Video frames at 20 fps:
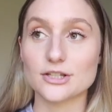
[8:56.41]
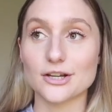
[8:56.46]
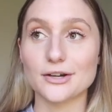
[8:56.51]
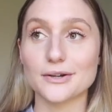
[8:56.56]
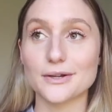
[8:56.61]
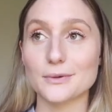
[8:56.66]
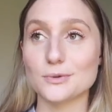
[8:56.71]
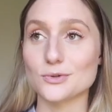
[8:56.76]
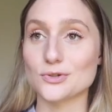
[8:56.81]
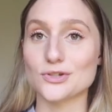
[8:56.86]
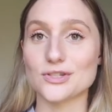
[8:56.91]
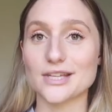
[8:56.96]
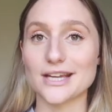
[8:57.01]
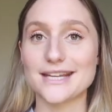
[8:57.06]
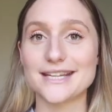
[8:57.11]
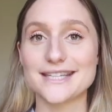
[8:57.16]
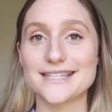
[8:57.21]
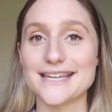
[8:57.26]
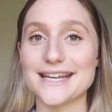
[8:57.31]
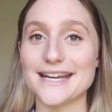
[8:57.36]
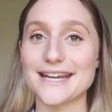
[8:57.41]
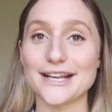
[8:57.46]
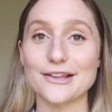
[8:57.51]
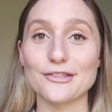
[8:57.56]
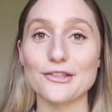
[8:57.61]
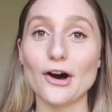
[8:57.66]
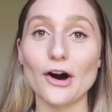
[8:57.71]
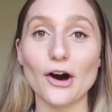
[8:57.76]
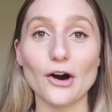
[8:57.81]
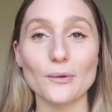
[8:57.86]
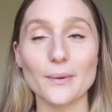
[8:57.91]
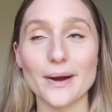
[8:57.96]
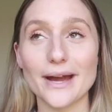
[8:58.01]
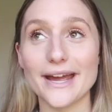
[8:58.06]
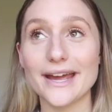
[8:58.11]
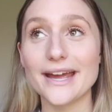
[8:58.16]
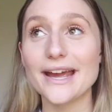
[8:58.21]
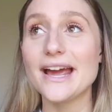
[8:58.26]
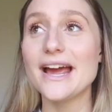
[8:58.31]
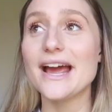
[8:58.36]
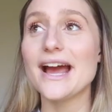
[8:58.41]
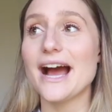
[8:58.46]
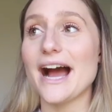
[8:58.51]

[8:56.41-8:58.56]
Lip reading: So he was just like sitting in the hallway.